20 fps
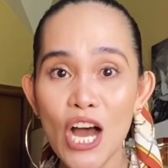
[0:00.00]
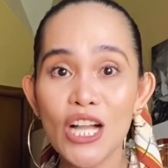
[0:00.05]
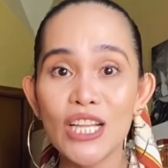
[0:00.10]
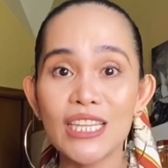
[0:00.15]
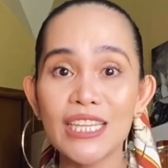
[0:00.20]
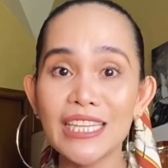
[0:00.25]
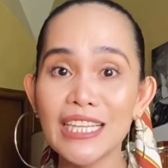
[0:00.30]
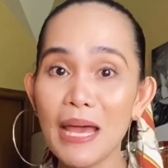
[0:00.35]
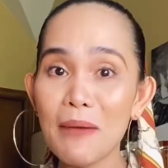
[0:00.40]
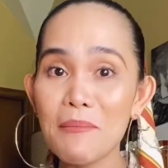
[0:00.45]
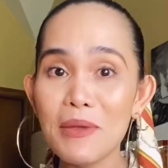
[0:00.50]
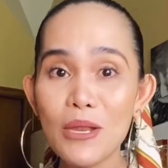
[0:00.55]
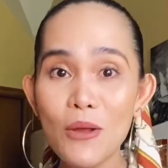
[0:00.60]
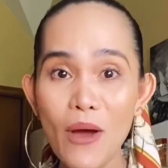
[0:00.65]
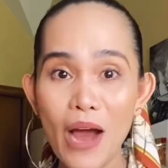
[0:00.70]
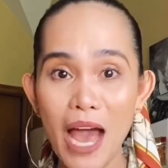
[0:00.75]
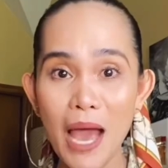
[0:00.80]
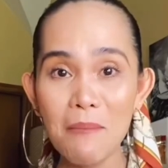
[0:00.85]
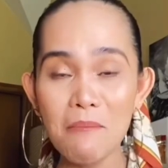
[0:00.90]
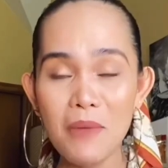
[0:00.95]
Let me know.
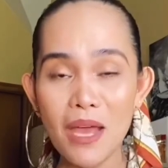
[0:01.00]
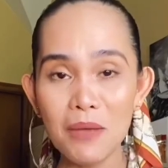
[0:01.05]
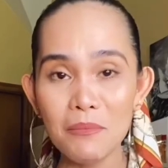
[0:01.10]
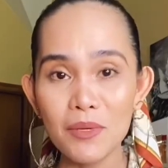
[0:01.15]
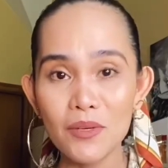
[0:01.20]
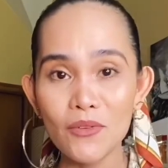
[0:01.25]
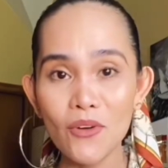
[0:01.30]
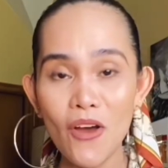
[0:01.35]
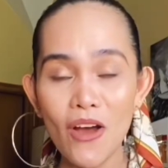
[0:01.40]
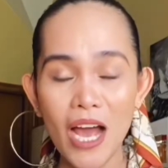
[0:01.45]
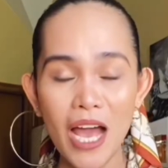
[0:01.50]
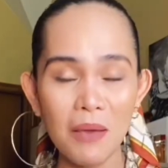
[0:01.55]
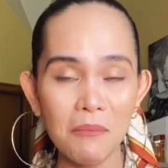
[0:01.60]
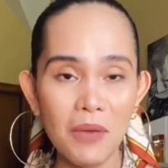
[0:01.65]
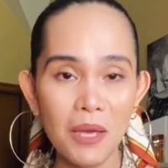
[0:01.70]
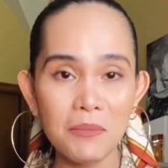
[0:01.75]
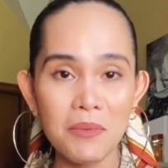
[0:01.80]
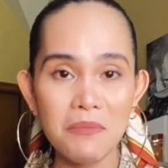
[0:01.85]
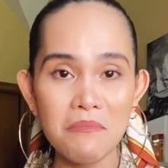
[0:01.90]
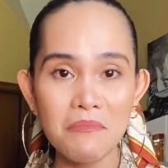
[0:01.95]
I may be wrong. I
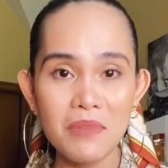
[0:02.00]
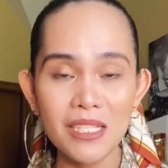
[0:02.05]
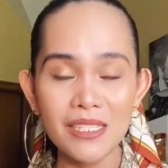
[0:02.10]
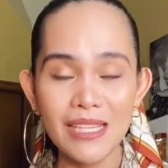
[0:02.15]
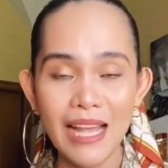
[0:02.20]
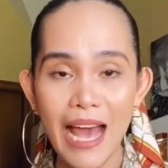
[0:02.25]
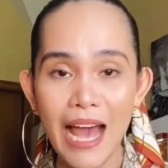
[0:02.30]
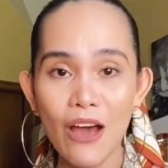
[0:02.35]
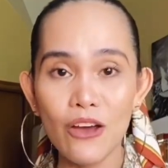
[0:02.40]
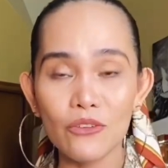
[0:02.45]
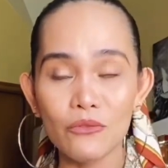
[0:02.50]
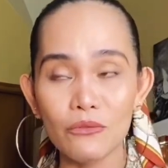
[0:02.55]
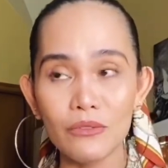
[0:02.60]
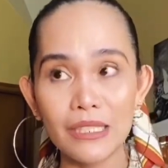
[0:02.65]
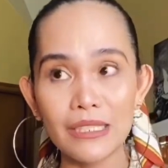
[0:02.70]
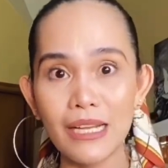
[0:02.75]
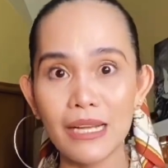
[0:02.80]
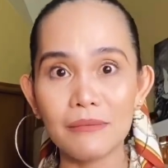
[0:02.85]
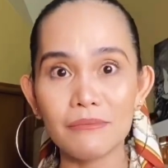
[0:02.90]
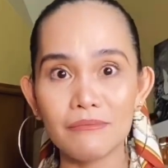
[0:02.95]
may be missed out
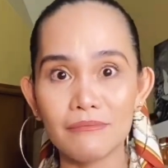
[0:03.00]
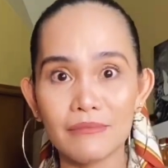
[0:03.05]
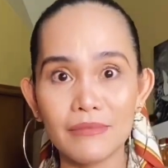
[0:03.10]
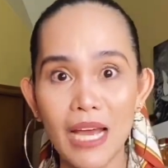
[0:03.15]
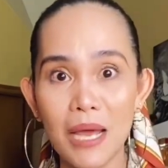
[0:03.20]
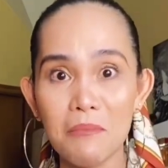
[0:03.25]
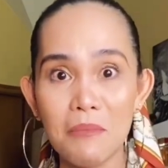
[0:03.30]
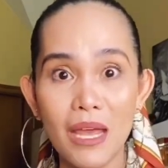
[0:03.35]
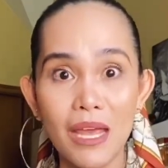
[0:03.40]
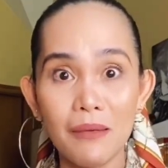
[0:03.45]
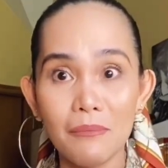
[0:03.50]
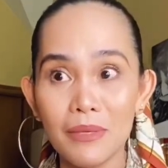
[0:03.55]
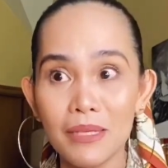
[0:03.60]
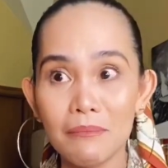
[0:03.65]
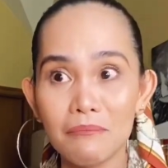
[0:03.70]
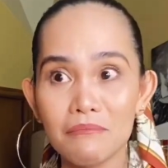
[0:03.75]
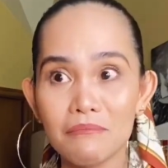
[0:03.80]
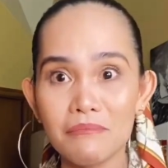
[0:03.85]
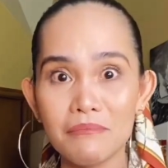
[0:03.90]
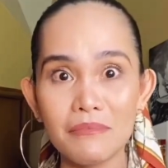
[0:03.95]
when I may be
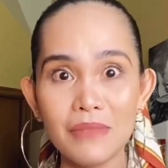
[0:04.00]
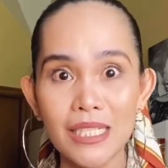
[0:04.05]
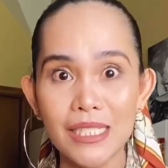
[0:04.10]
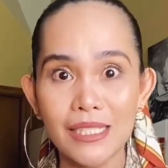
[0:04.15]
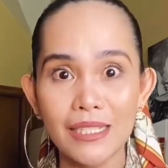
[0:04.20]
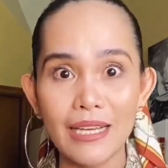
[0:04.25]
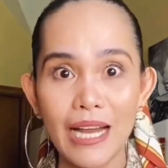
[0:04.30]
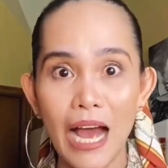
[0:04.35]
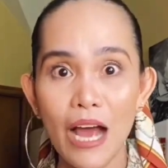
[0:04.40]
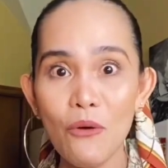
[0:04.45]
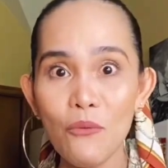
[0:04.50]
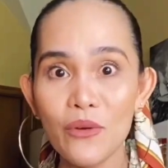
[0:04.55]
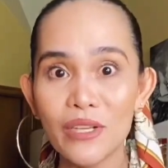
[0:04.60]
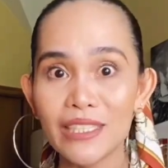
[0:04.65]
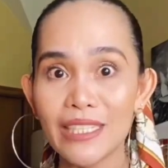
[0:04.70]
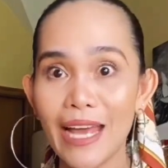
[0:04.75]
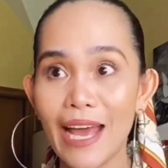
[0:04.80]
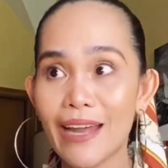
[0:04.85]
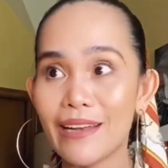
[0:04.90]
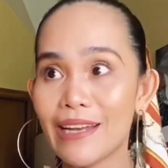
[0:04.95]
missed it out when
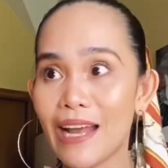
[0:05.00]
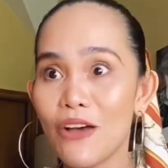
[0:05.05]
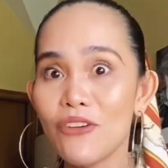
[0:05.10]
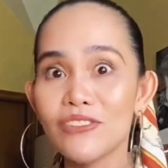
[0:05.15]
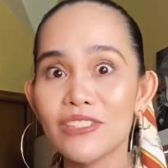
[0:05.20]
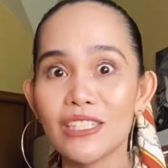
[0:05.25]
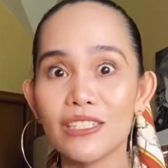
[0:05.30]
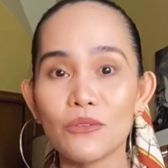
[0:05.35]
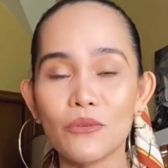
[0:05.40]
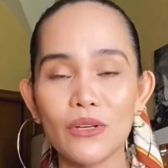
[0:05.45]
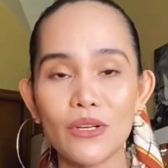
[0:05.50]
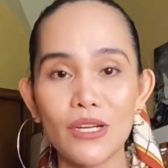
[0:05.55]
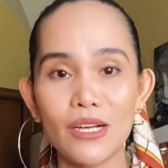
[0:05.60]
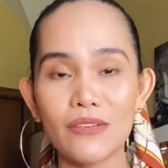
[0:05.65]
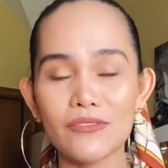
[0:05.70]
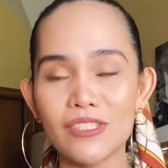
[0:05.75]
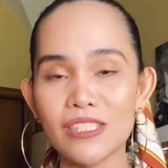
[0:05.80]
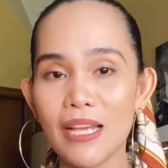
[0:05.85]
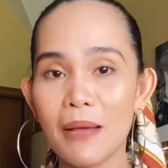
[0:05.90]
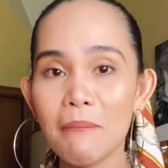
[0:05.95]
they announce it, or
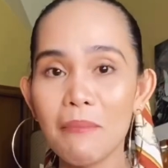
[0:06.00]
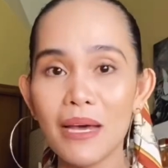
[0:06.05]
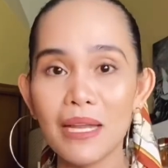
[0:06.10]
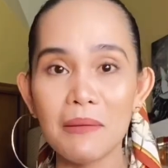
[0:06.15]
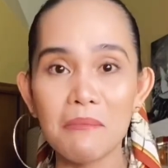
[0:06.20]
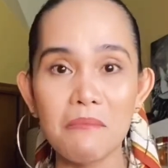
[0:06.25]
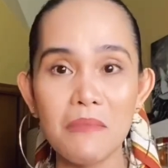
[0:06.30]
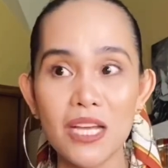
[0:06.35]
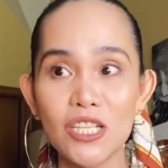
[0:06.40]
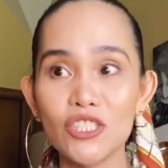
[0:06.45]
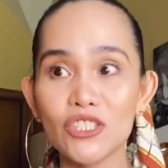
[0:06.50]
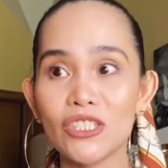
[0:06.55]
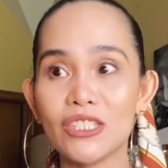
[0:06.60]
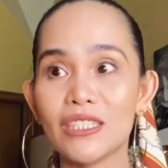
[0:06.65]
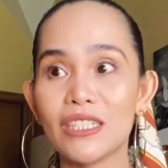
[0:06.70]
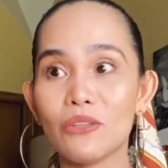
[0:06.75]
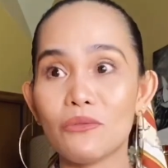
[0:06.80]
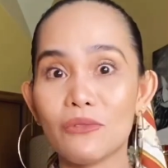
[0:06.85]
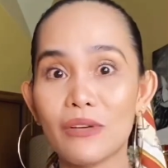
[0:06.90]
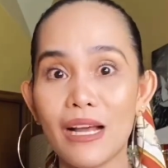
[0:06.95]
if somebody
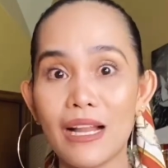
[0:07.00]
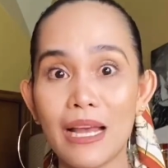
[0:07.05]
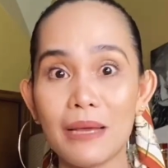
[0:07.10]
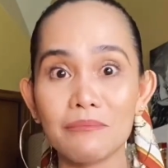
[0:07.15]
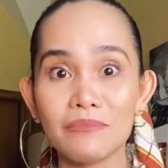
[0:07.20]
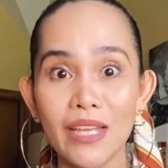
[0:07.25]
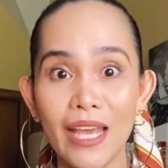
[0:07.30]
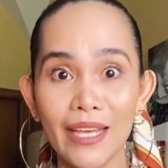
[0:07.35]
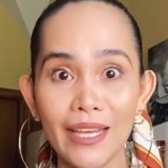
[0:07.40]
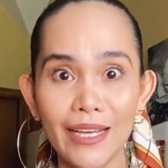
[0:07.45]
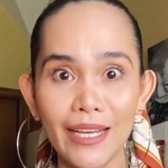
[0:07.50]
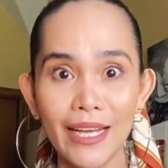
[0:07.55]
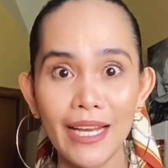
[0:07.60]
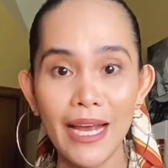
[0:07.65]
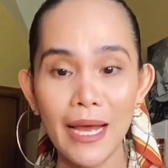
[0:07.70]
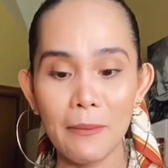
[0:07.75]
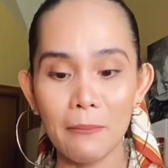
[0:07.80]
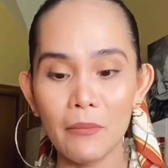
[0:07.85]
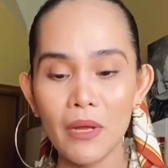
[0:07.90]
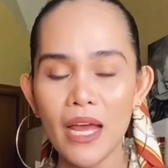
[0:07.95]
mentioned it while I'm taking a
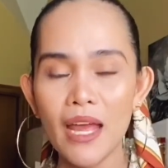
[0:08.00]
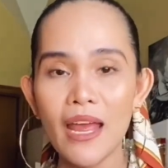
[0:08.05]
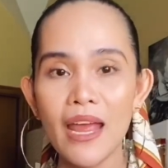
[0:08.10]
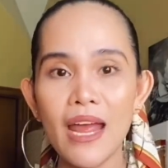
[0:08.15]
nap.